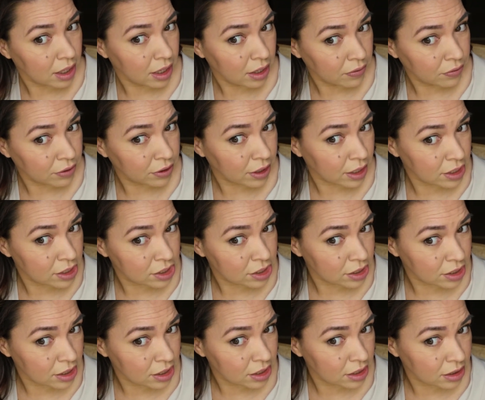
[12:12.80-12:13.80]
If you're not
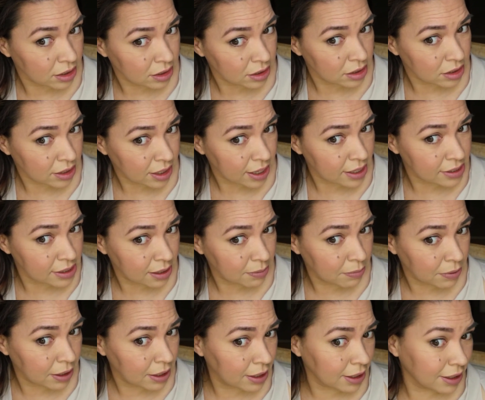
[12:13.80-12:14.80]
sure, just ask
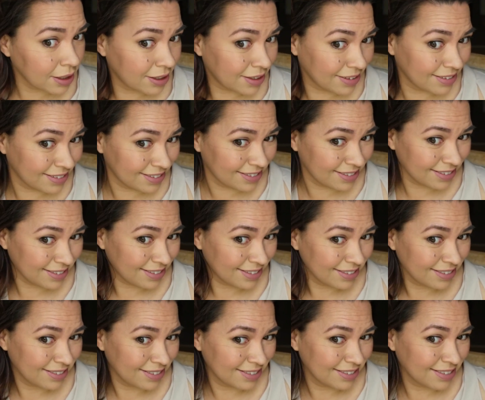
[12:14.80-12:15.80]
somebody.
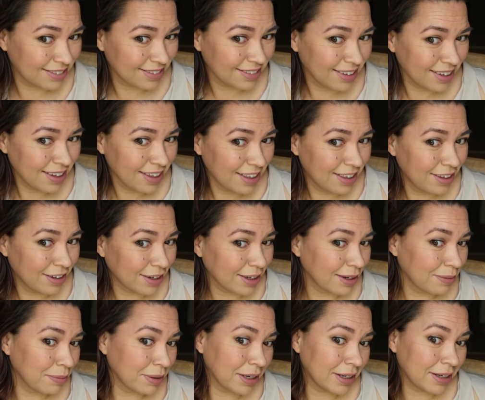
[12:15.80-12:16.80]
Look in
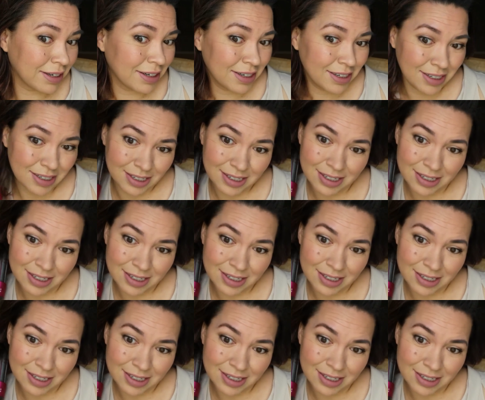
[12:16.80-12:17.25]
the mirror.